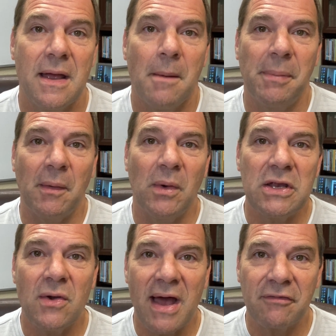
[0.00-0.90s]
But when
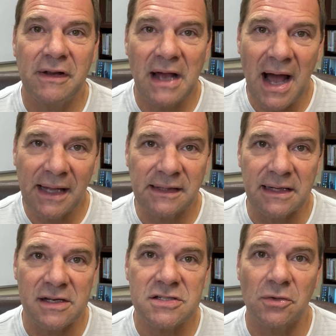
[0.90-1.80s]
you have
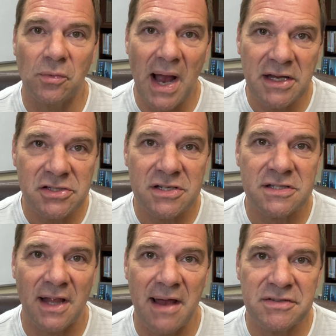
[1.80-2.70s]
godliness, the
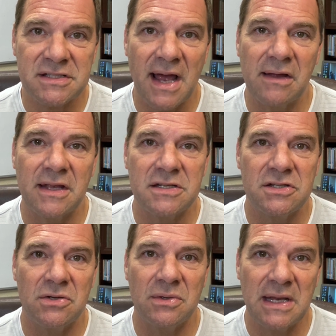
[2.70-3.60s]
righteous lifestyle that
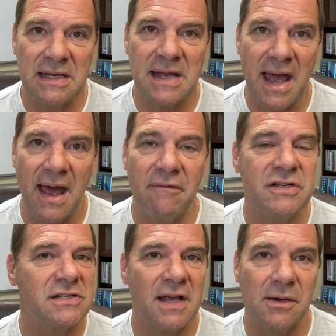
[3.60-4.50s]
you need to have,
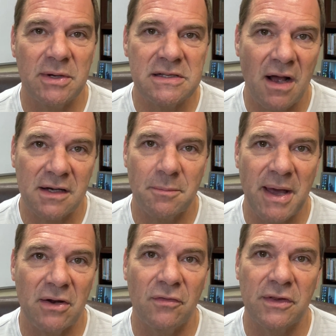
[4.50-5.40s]
just like we talked
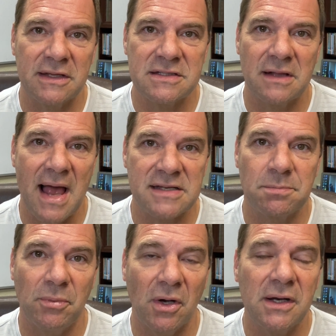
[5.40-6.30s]
about over this
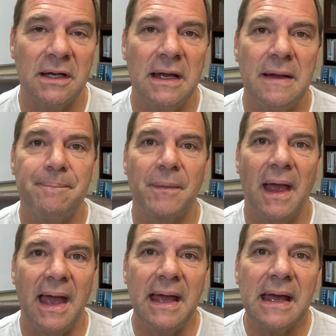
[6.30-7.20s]
last book,
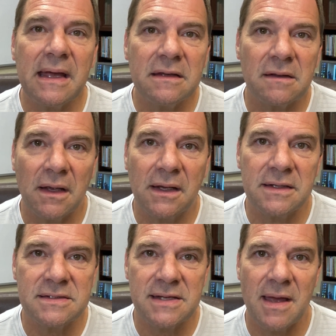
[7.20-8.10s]
and
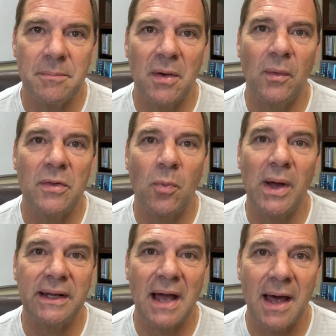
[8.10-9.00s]
contentment with
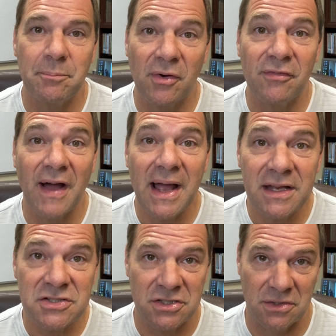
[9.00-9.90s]
what God
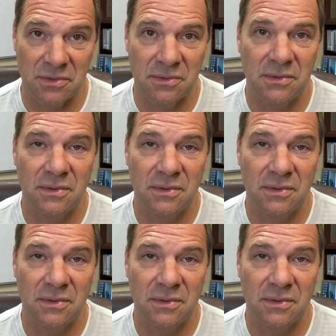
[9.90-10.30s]
provides you,